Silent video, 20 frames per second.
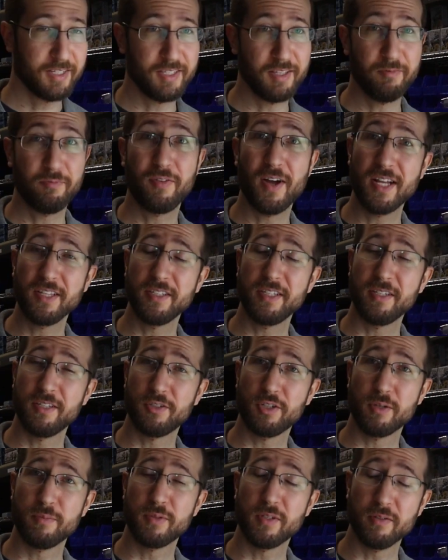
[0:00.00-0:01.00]
And then finally, in
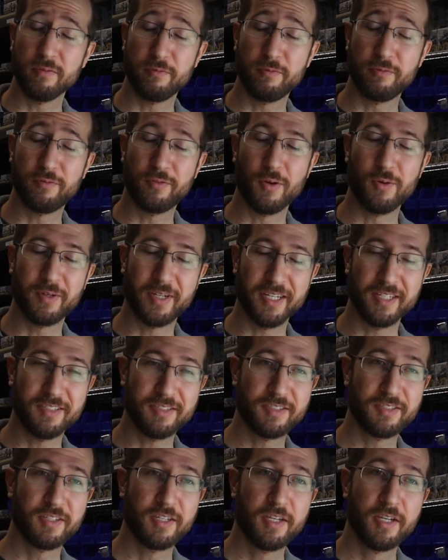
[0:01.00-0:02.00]
terms of
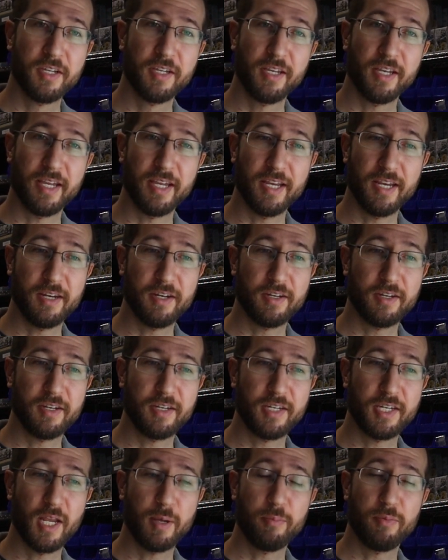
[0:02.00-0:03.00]
focus and
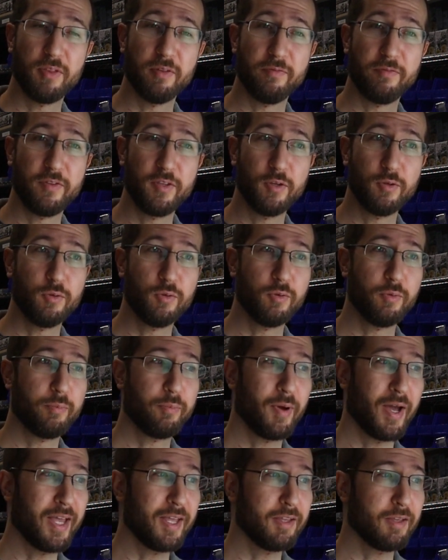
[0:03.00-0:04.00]
depth of view,
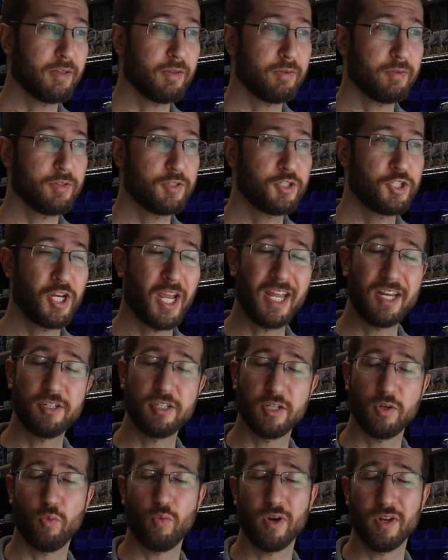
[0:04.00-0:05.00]
by
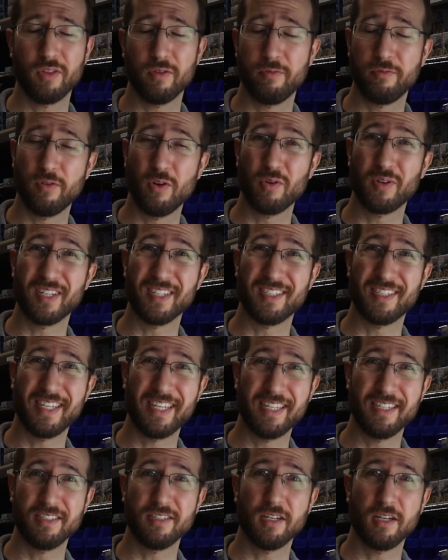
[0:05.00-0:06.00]
changing where the focus
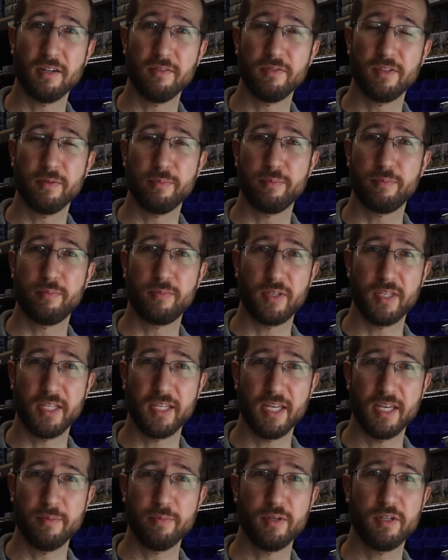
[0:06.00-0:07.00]
is of the
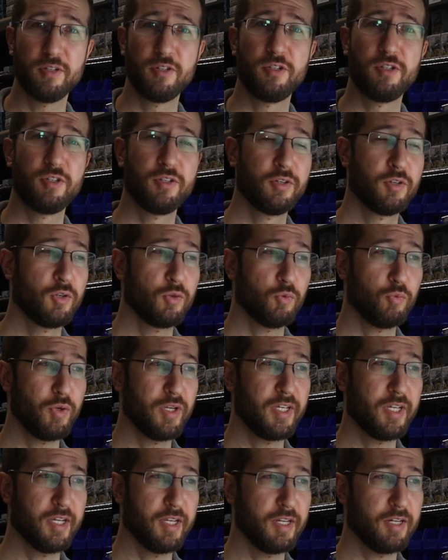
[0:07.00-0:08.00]
image,
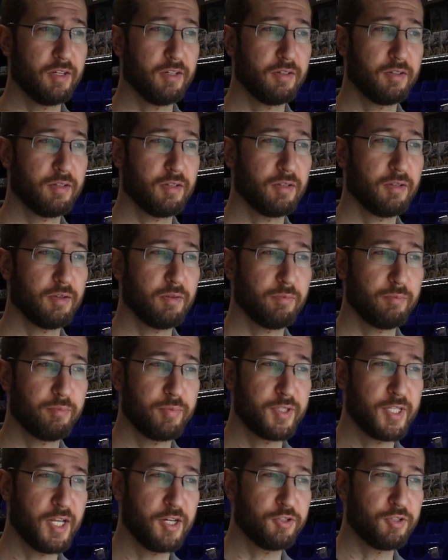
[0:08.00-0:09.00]
we can
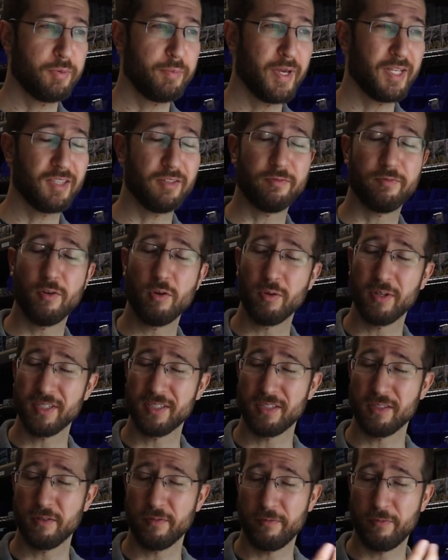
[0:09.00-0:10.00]
potentially make the
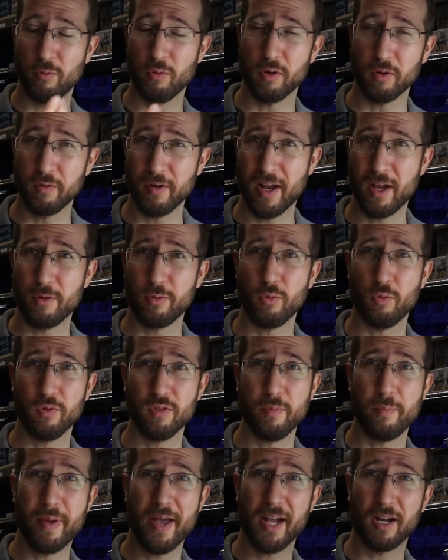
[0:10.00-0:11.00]
focus in the foreground or
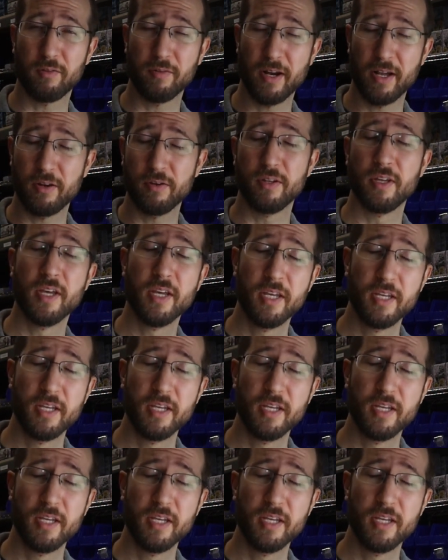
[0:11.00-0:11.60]
the background.